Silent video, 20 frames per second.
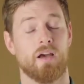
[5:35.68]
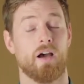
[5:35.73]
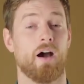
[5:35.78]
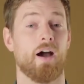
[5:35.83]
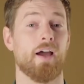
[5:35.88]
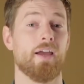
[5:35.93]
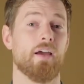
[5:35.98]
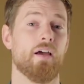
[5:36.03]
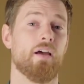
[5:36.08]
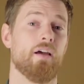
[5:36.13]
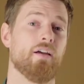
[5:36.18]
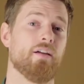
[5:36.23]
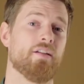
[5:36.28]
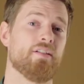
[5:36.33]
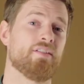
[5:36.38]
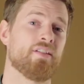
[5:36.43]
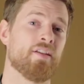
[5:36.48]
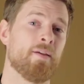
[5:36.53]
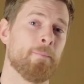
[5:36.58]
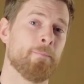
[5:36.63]
I
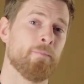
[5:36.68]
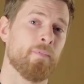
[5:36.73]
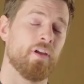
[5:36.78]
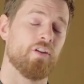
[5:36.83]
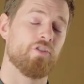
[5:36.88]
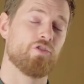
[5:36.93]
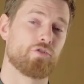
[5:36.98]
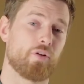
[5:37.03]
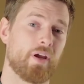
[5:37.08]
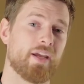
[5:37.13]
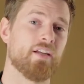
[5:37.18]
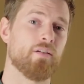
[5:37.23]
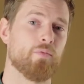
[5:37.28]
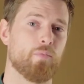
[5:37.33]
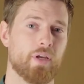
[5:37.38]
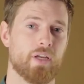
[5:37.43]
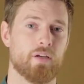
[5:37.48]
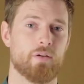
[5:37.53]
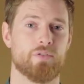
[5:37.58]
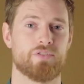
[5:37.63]
heard train
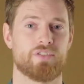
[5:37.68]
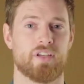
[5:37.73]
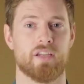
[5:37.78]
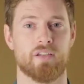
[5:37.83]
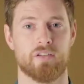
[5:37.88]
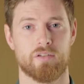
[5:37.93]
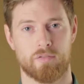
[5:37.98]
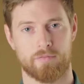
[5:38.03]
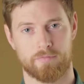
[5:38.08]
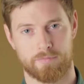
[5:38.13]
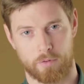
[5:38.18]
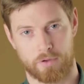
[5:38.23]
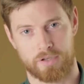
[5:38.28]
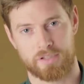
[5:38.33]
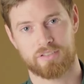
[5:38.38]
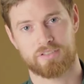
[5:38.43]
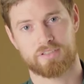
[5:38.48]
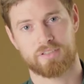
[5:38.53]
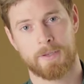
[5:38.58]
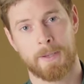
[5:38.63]
wheels in your
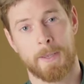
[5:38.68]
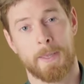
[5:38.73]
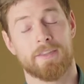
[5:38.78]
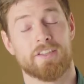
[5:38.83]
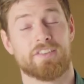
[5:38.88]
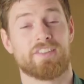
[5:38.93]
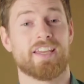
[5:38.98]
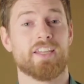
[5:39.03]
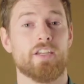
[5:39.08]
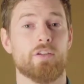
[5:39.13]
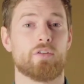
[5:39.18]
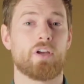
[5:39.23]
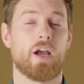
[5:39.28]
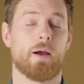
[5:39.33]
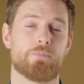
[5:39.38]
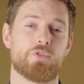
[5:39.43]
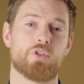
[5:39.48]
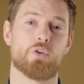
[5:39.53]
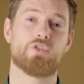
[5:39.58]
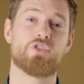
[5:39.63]
voice. The day you
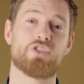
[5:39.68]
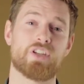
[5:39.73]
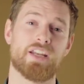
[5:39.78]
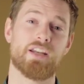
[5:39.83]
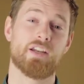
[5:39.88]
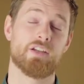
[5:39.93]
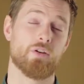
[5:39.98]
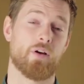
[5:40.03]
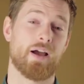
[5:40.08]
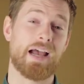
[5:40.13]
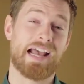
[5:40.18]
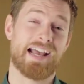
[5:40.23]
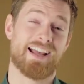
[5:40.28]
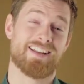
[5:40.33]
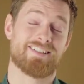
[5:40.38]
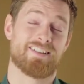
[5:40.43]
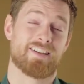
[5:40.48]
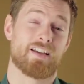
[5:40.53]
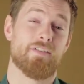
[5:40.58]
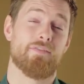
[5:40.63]
cupped your chin in your
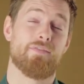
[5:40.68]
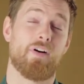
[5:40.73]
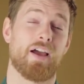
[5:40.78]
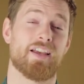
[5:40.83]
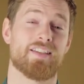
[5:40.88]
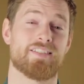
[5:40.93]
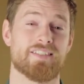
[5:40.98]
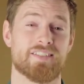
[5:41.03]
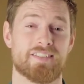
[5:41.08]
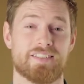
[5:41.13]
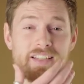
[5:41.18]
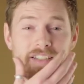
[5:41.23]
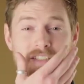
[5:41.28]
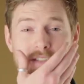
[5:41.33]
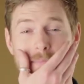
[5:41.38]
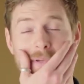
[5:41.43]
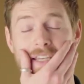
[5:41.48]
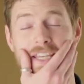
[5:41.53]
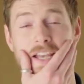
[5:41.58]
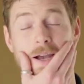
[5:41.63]
hands like a vice and said to
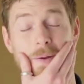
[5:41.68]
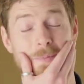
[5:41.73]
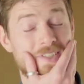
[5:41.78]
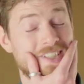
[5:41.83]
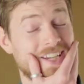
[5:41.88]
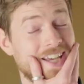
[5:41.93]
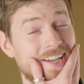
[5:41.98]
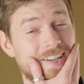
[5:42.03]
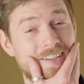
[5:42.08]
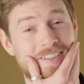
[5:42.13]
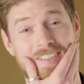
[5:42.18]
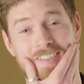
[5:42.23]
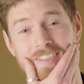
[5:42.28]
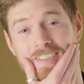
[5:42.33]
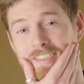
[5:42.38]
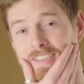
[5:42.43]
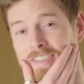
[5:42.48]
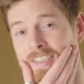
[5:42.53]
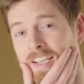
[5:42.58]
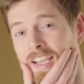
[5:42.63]
me, I'm
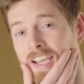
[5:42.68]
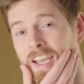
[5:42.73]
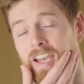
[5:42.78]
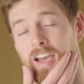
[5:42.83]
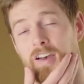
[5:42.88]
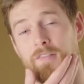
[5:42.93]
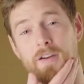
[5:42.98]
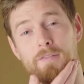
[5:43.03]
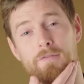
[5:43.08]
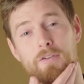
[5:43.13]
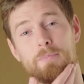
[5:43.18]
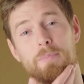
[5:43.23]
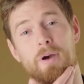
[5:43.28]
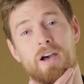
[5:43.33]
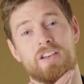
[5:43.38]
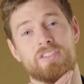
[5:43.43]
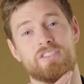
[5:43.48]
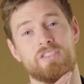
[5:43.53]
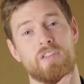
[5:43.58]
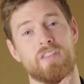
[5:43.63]
jealous of every
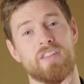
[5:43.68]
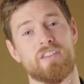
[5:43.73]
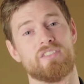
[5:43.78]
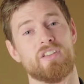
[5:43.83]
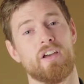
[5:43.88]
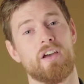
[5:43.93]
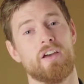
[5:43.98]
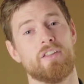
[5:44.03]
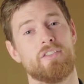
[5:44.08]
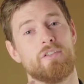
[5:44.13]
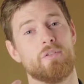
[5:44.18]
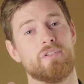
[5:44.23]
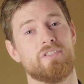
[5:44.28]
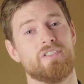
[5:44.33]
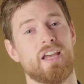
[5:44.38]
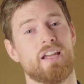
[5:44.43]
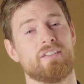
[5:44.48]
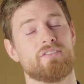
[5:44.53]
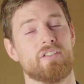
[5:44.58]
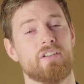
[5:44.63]
person on this earth who has
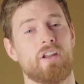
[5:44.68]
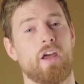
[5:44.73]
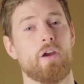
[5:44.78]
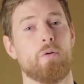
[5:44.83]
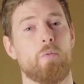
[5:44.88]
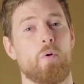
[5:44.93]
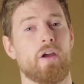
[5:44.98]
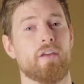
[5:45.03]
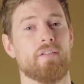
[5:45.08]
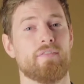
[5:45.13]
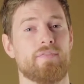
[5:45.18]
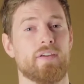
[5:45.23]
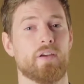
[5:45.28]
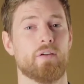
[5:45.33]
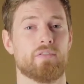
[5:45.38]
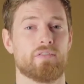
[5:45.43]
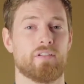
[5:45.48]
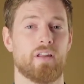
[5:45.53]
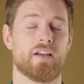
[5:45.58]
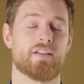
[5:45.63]
yet to know what it
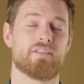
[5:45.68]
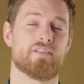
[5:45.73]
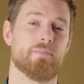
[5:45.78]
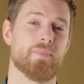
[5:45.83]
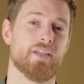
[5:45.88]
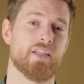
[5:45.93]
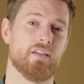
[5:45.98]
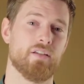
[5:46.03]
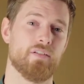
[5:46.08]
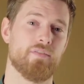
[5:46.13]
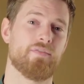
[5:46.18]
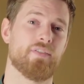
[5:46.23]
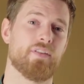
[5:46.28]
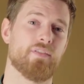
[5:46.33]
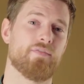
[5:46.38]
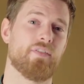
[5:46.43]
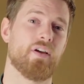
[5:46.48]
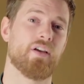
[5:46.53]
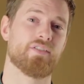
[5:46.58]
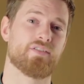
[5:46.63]
feels like to meet you for the
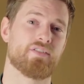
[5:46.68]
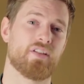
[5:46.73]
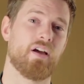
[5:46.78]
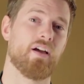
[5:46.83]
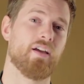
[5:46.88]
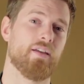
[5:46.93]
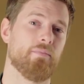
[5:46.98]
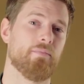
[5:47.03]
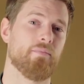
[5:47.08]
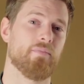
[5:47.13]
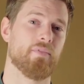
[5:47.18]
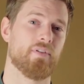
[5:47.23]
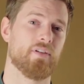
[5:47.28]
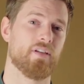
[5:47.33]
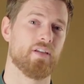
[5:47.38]
first time.